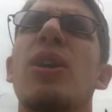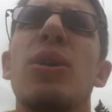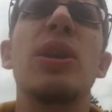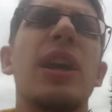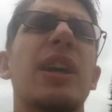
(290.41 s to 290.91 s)

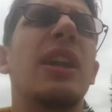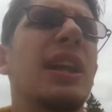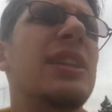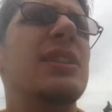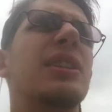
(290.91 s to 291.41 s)
Or like
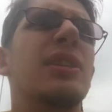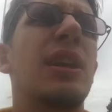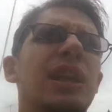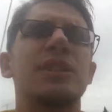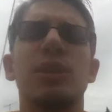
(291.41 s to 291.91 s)

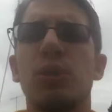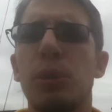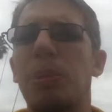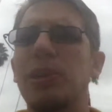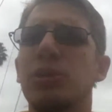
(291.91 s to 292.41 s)
collecting all the
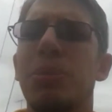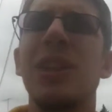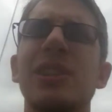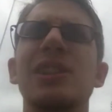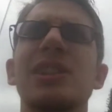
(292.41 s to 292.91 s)
puzzle
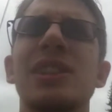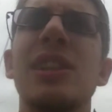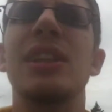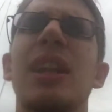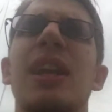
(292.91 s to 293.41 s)
pieces
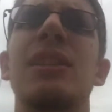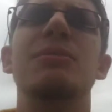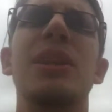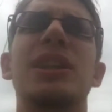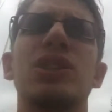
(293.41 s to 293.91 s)
and
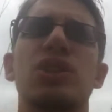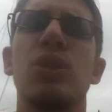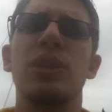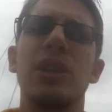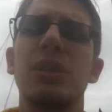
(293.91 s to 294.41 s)
making
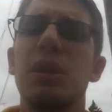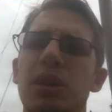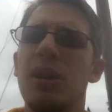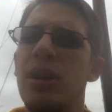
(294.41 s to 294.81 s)
sure that the